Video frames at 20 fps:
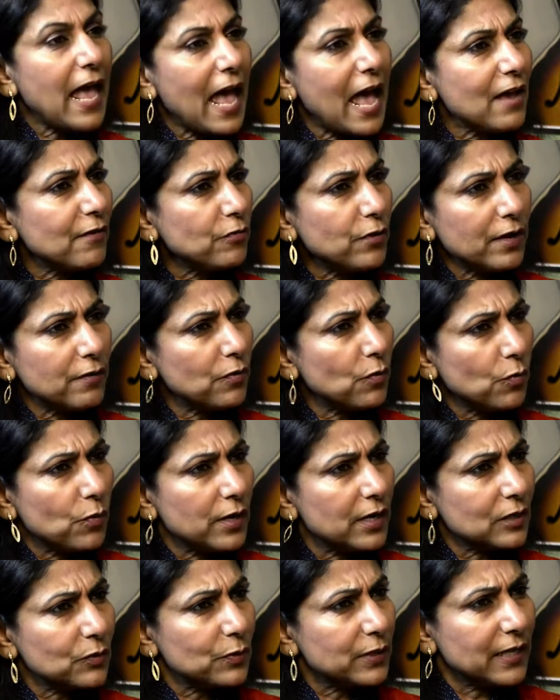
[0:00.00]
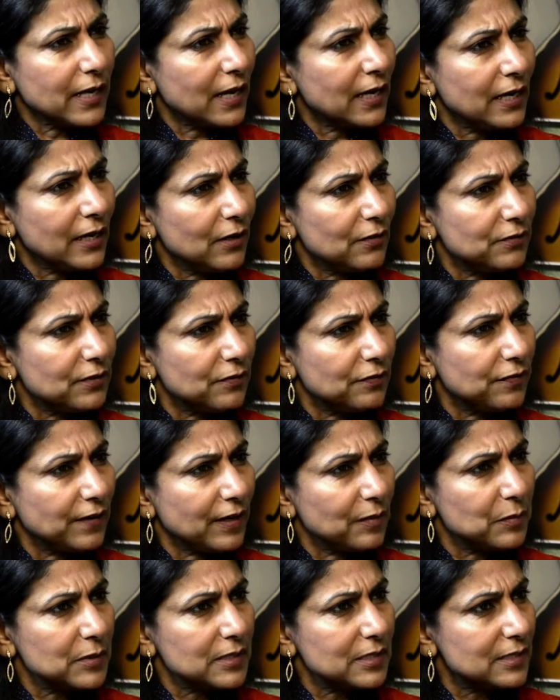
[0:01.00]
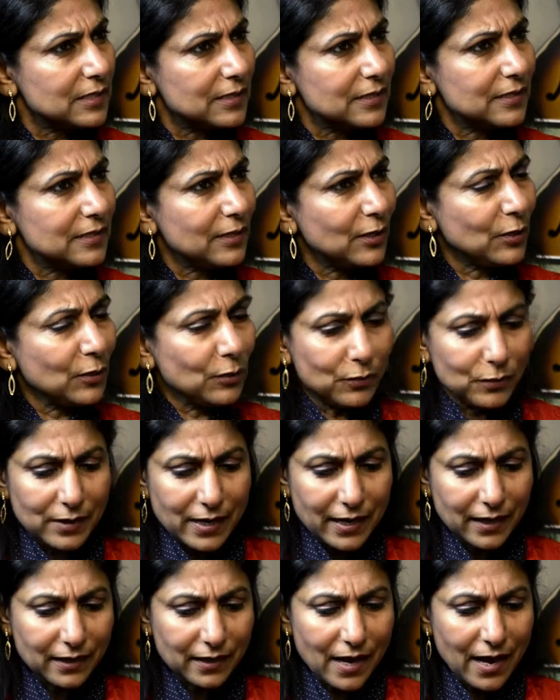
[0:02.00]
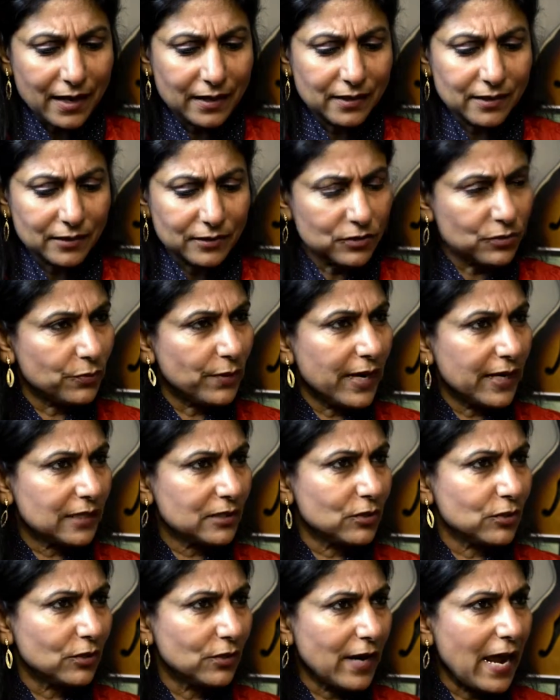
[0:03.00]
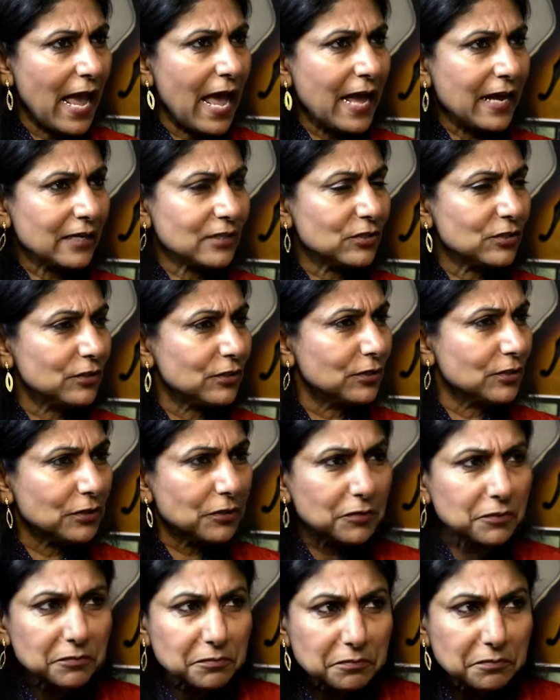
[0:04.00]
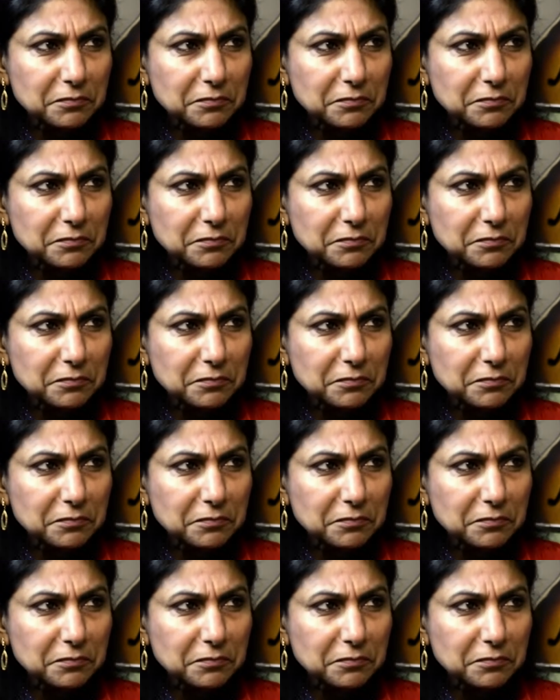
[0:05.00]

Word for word: Have you ever worked with any of the famous, you know, like either director, actor?